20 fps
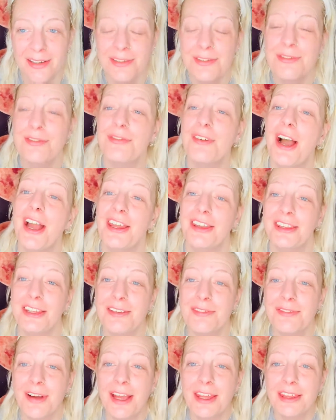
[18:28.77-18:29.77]
finally,
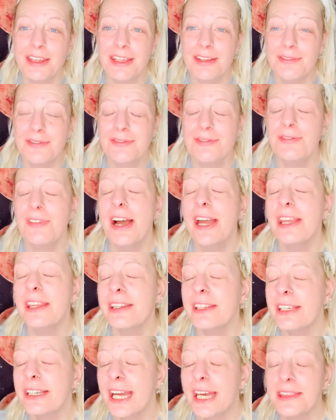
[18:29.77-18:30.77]
finally,
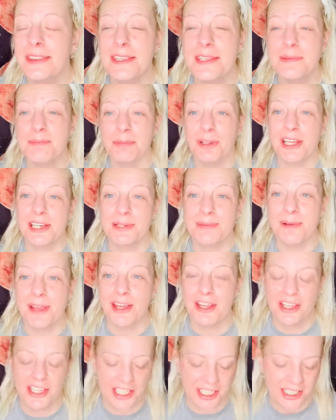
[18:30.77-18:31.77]
finally got this blush
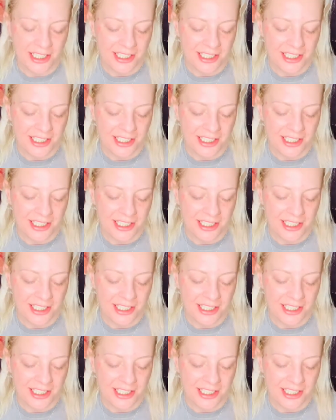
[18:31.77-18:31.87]
palette